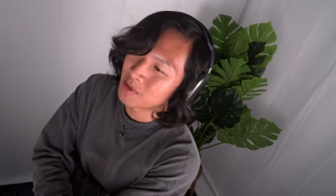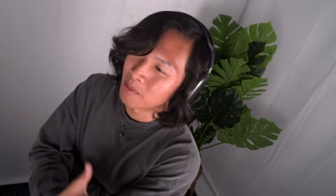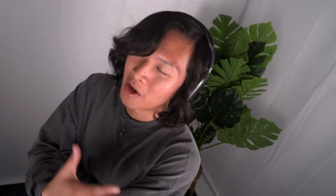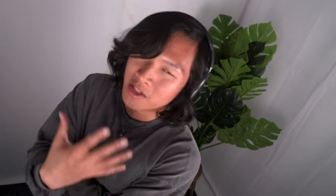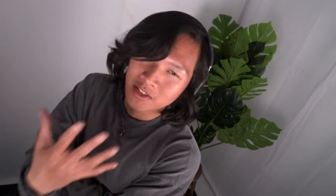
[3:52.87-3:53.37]
to
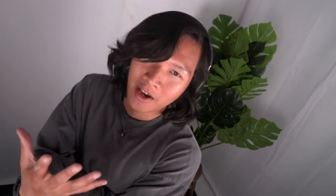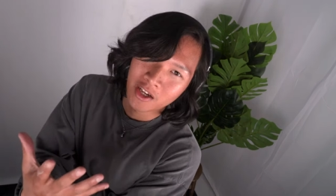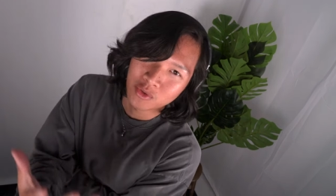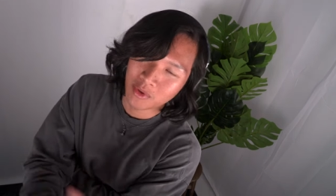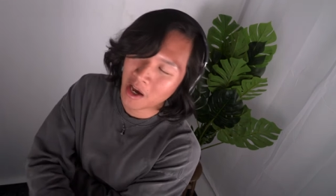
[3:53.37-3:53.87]

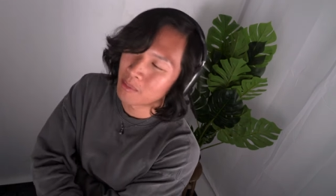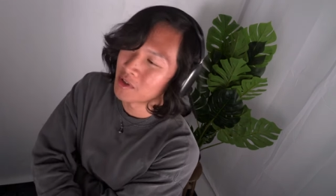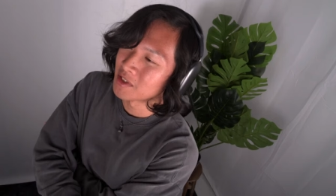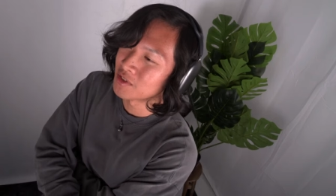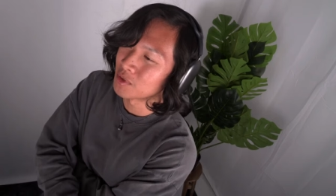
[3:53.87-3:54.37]
monetize without
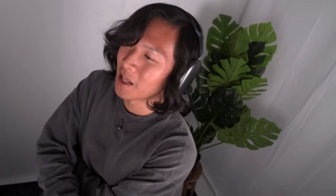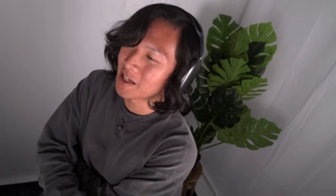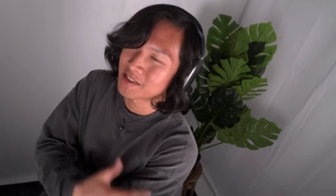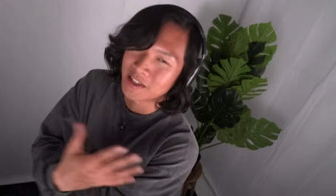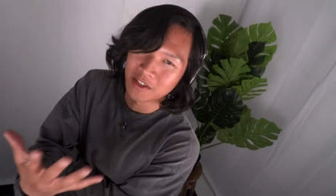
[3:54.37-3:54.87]
being too
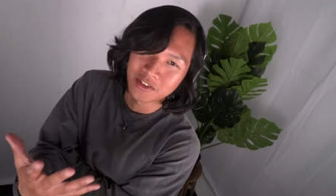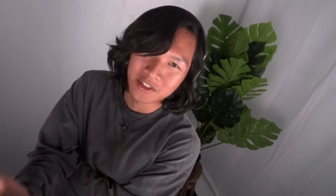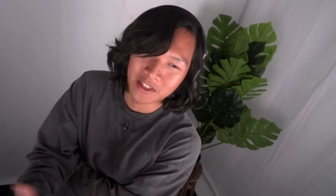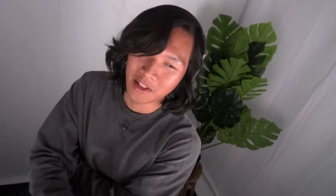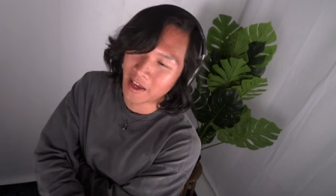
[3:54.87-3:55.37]
like
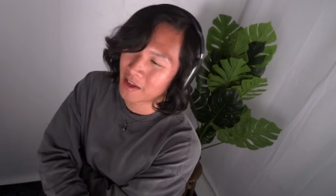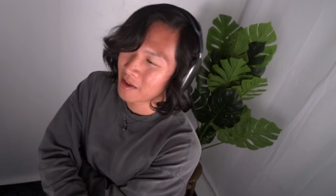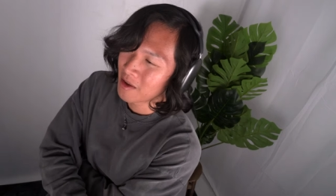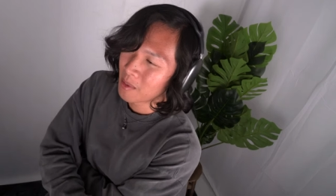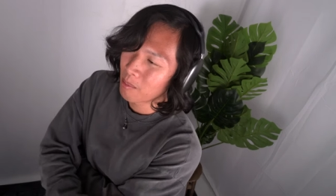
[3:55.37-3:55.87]
salesy, like